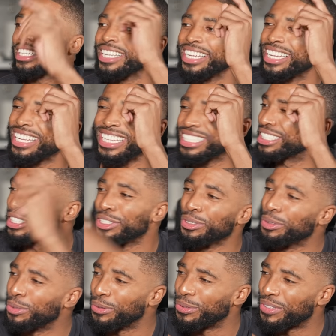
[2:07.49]
it and it's
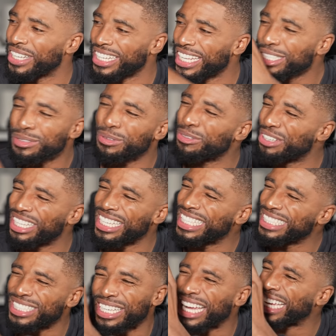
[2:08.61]
you. Like yeah. that's what really
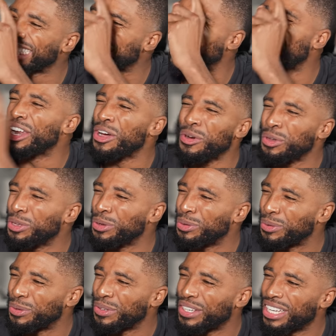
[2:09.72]
is because I know
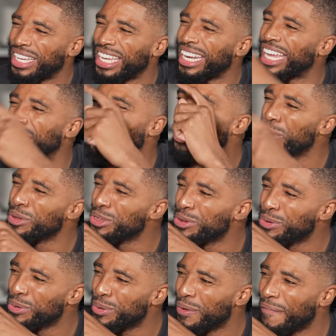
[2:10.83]
you. Yeah, And I know
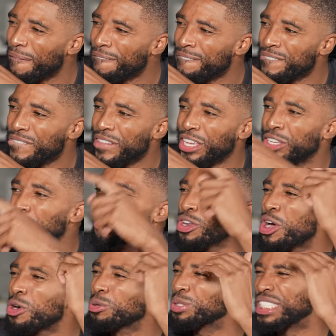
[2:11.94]
you. Let's make it worse. And you
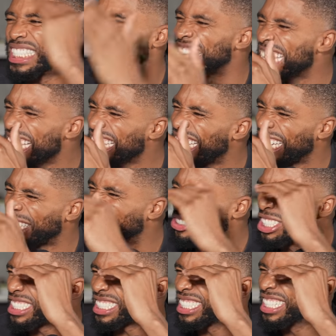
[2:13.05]
know C, like you
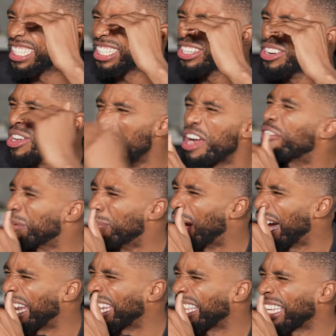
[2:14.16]
just you know
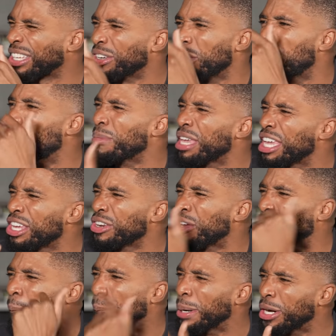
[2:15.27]
everybody. Like you know I, me, I, I you
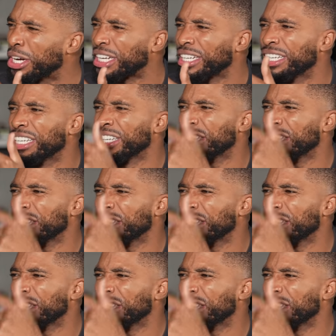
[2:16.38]
know, know Book, many, I